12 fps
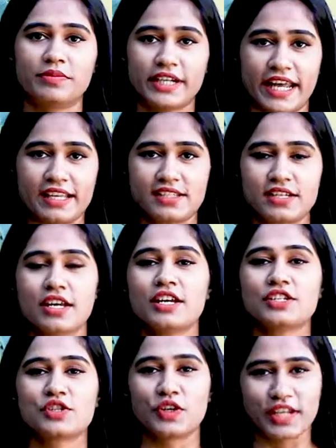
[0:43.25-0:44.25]
test.
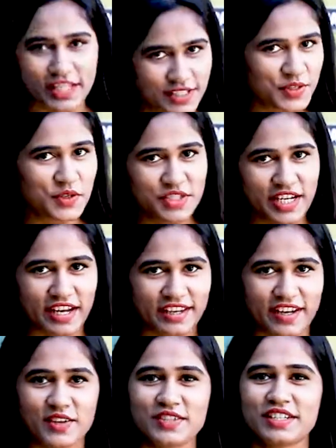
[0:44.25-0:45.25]
So let's go check it out.